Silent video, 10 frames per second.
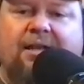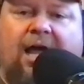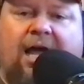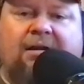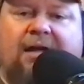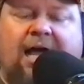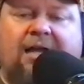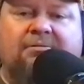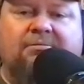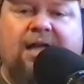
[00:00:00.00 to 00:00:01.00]
Nah, I
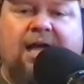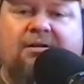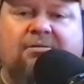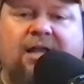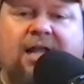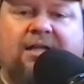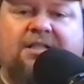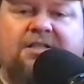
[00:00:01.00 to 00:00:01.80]
don't like